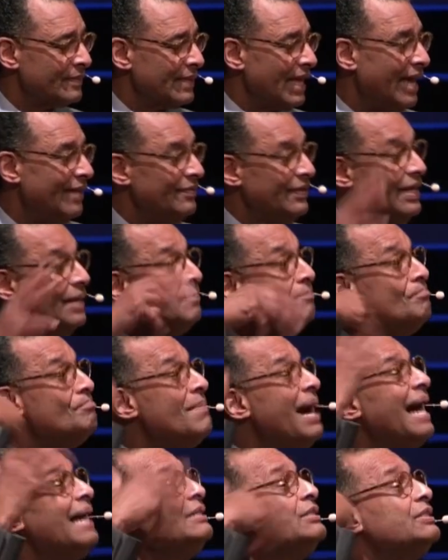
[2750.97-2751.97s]
And the
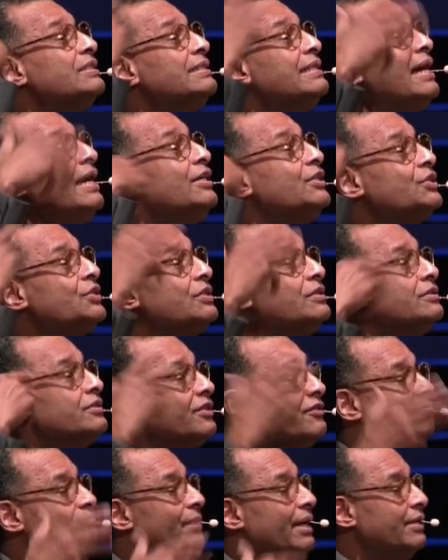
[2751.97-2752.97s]
imaginations
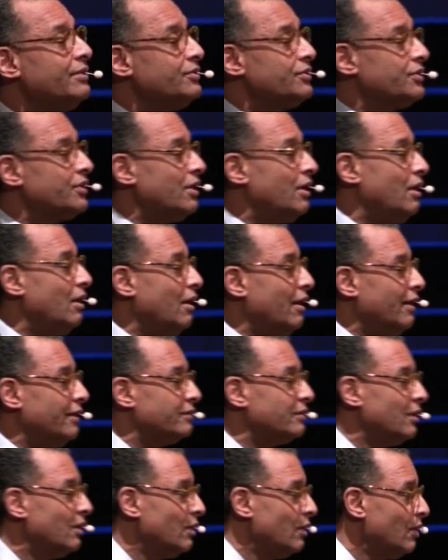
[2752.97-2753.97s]
of men's heart
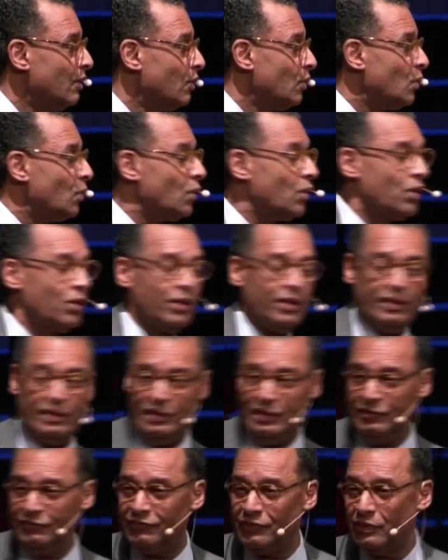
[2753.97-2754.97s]
were
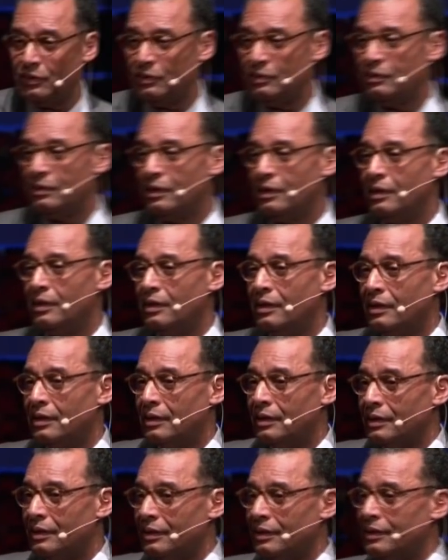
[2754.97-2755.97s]
evil
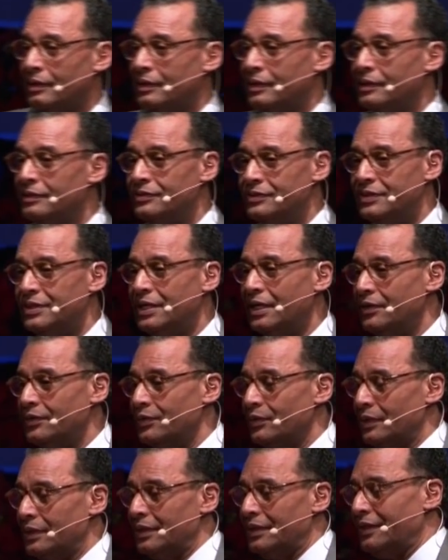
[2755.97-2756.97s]

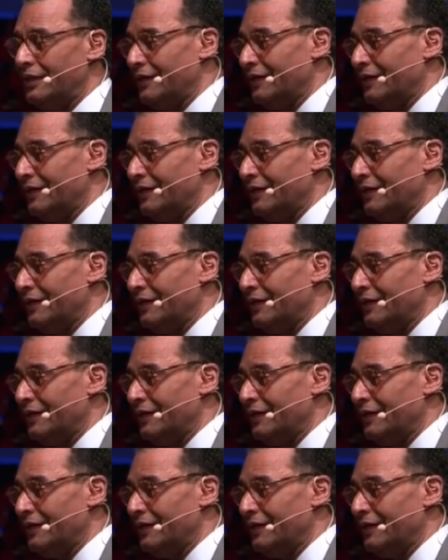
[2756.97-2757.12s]
continually.